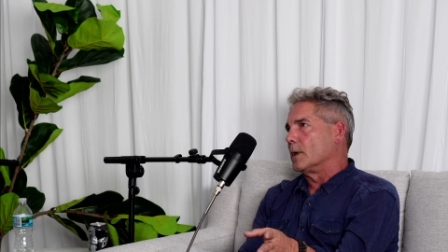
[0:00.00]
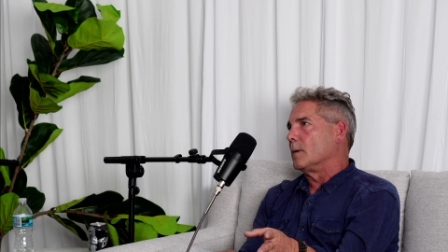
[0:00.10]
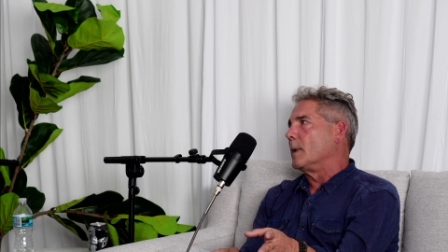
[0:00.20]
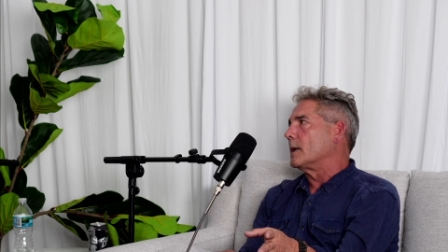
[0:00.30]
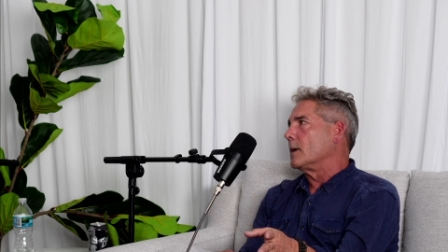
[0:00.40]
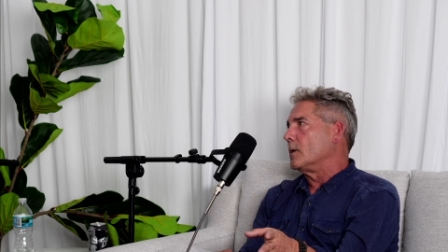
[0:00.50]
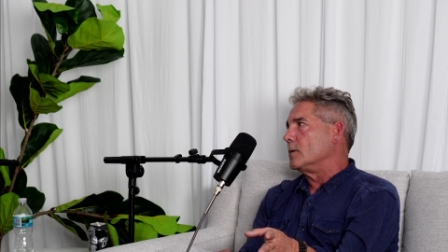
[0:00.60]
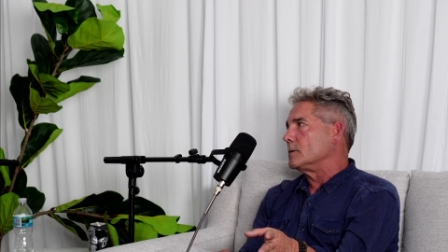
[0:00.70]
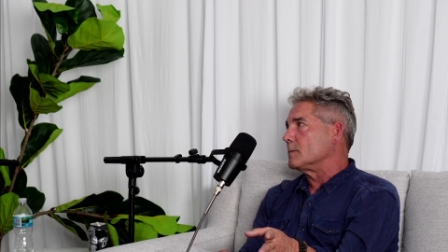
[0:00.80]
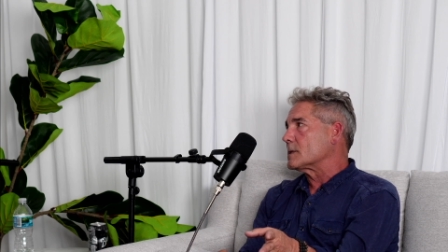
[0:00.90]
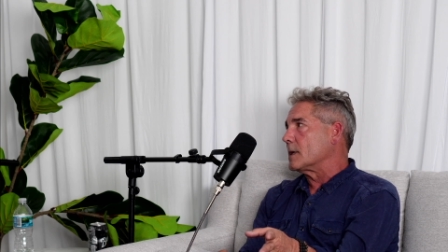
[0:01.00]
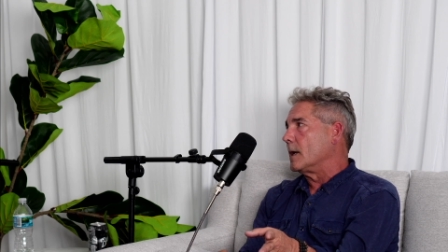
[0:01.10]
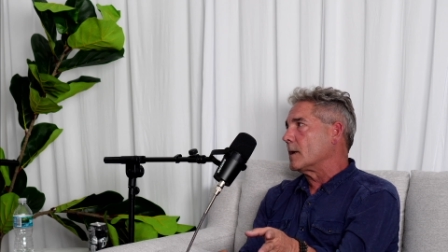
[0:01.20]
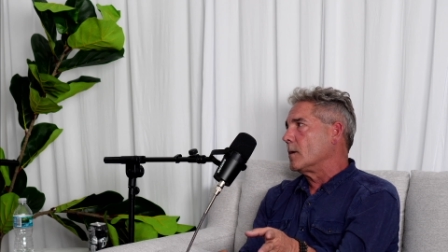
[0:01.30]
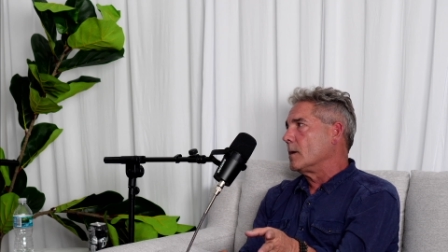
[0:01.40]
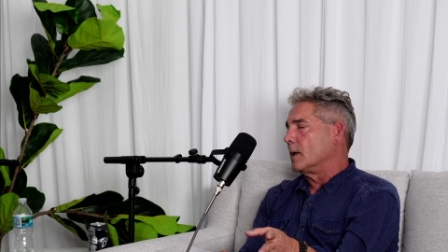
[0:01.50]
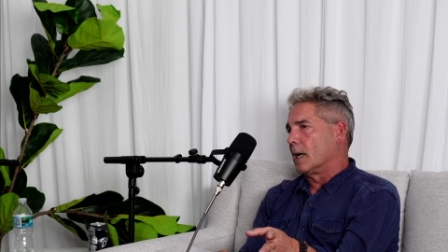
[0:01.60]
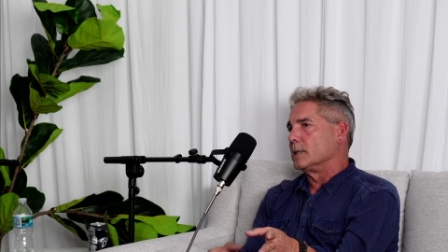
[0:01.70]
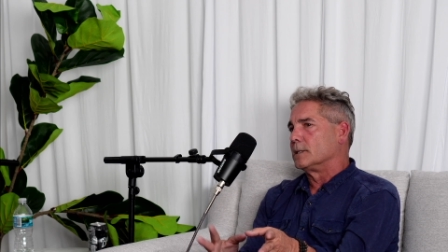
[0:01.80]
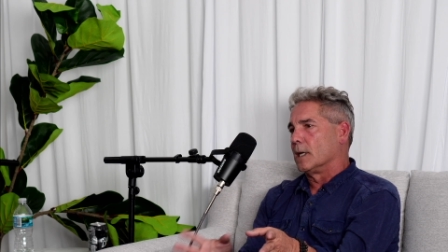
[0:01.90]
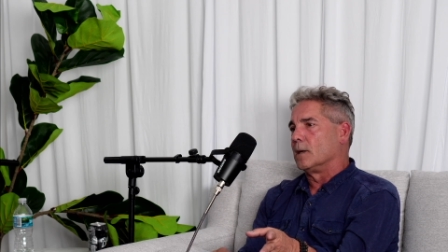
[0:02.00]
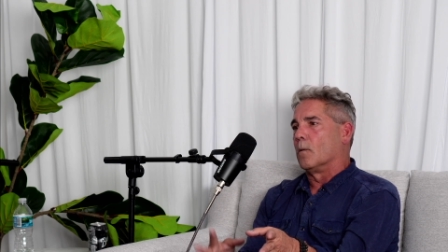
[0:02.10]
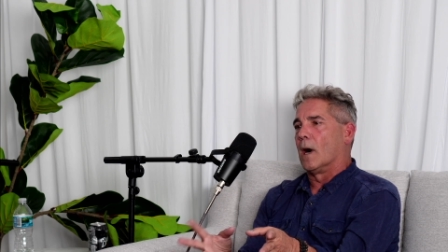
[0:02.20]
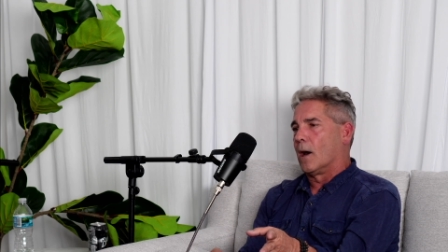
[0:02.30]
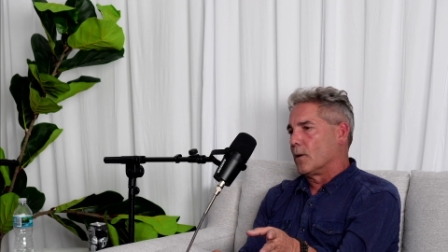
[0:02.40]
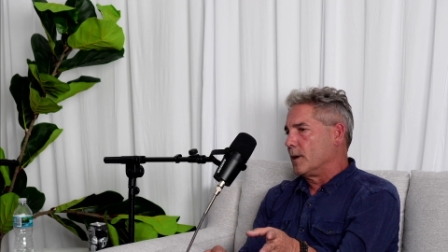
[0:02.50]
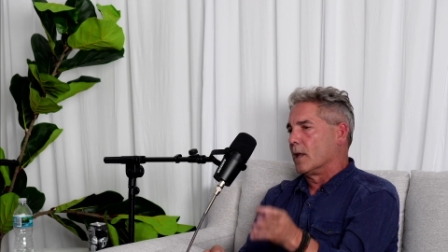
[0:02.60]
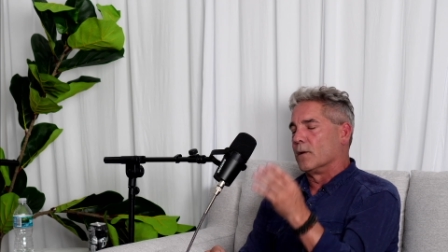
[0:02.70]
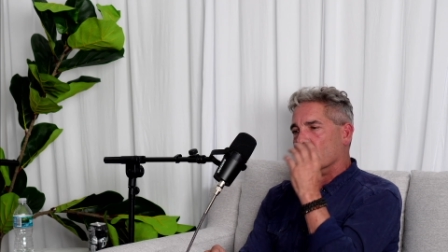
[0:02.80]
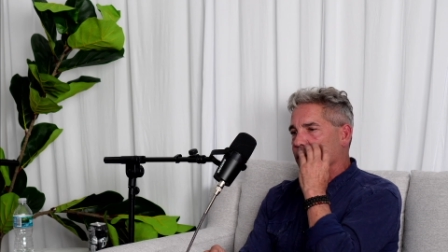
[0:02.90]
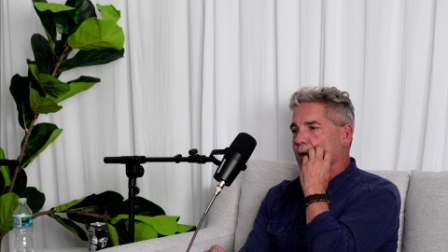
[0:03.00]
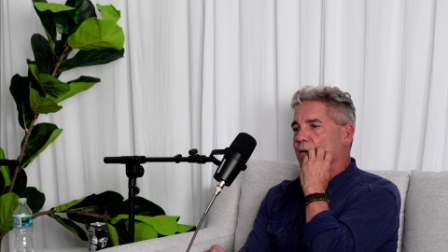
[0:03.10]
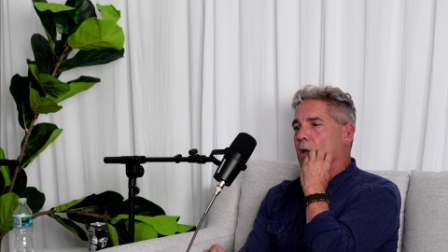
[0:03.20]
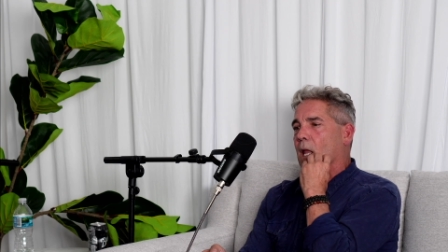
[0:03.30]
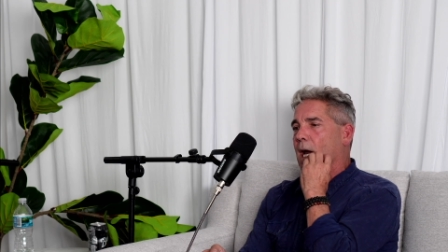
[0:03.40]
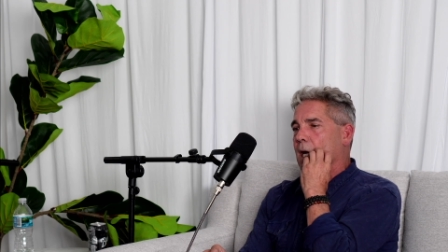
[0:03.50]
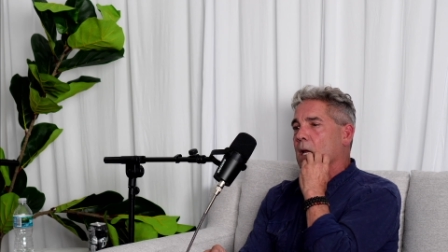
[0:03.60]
making a huge mistake. And I can tell you why on another interview if you like.